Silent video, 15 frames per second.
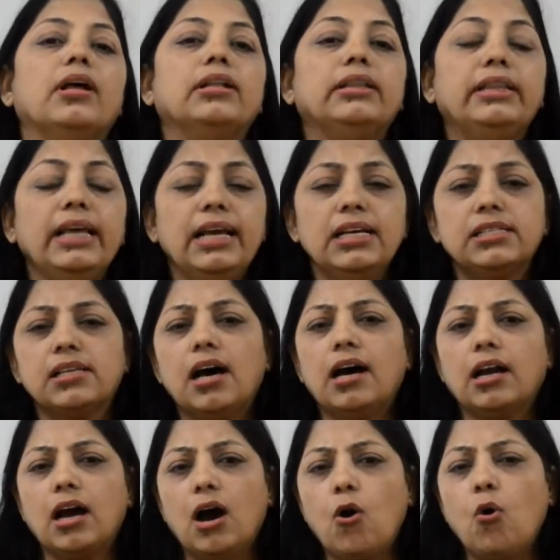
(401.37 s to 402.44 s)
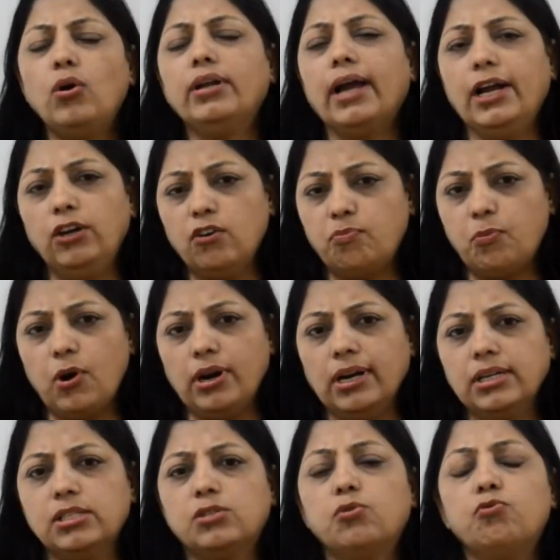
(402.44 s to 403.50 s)
These are all kind of
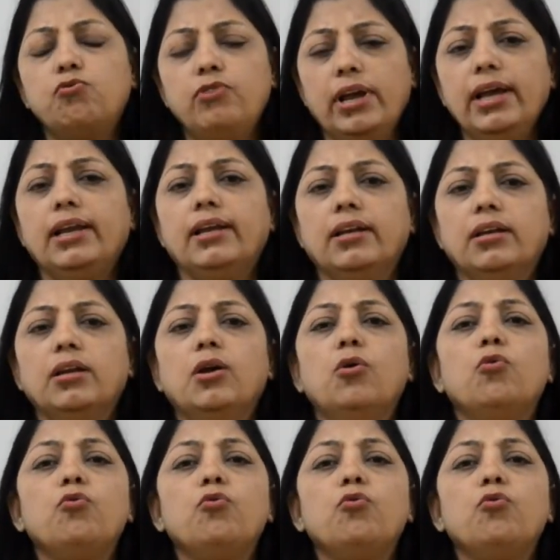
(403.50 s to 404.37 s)
products wherein